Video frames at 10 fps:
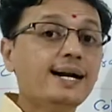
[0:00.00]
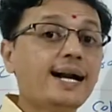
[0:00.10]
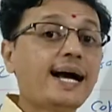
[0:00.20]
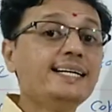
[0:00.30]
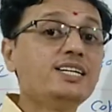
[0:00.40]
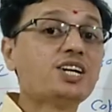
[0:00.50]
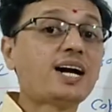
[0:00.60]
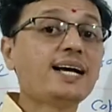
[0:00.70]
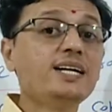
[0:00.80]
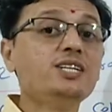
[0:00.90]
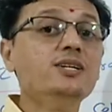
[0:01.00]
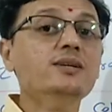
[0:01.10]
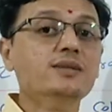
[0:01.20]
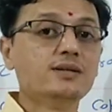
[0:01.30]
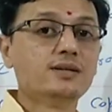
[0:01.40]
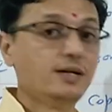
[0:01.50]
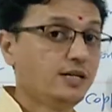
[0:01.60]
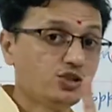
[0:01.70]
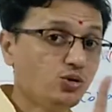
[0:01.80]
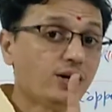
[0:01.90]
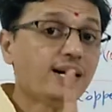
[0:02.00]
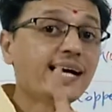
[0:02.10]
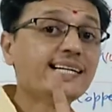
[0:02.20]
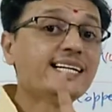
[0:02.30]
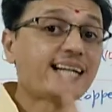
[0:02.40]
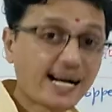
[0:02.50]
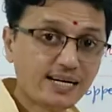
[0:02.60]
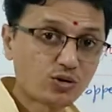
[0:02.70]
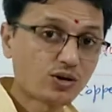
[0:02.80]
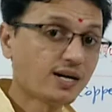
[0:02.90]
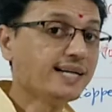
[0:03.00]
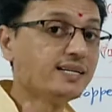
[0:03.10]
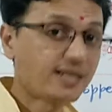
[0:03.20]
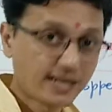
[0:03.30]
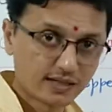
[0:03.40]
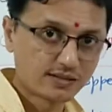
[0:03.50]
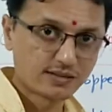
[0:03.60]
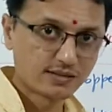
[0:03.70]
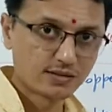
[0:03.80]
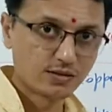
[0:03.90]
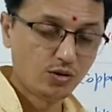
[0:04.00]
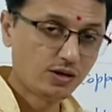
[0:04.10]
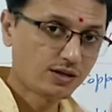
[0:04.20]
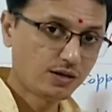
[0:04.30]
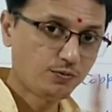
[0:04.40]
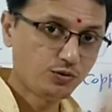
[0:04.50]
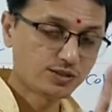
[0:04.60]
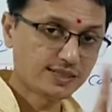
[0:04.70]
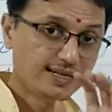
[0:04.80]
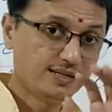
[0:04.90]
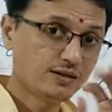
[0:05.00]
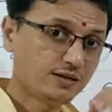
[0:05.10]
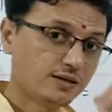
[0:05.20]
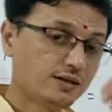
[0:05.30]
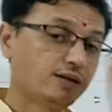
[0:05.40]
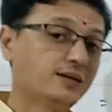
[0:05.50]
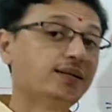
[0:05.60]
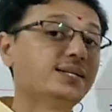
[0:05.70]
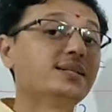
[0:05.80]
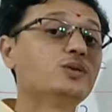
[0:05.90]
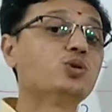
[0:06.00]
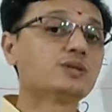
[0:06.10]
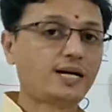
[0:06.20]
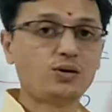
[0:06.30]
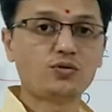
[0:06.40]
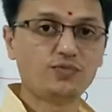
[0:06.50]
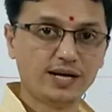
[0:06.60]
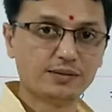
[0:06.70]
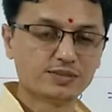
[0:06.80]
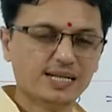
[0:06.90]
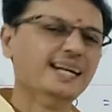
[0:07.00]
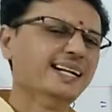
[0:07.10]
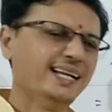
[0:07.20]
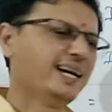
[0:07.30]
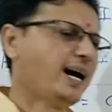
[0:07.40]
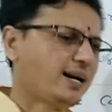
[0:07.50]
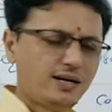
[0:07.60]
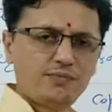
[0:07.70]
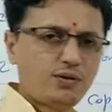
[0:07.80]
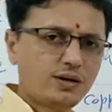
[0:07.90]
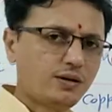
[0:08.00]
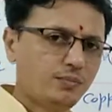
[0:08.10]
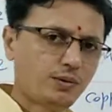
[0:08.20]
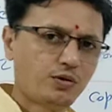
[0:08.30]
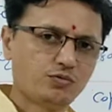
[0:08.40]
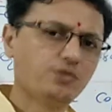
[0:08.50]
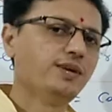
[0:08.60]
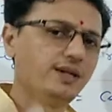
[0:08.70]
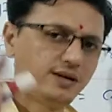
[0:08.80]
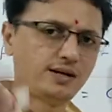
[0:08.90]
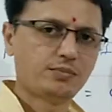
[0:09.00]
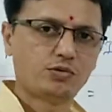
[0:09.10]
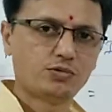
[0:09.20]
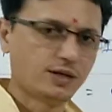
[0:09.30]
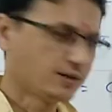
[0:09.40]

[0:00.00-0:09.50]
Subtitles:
nitride. It is not nitrite or nitrate. Don't confuse in those kind of names. They are different compounds. We will learn about